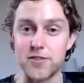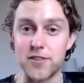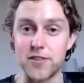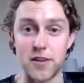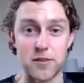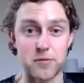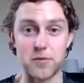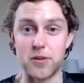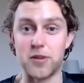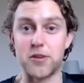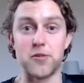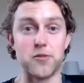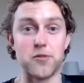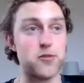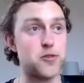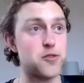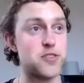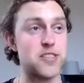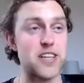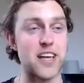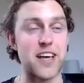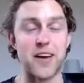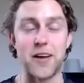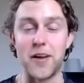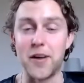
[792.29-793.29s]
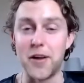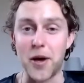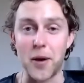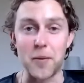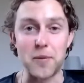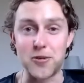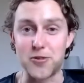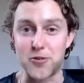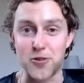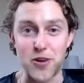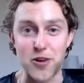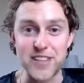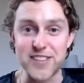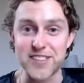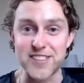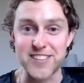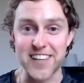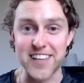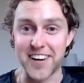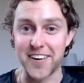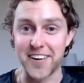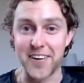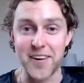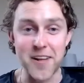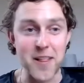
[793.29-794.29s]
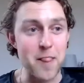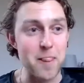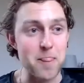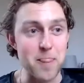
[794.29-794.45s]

I could say I'm a trendsetter,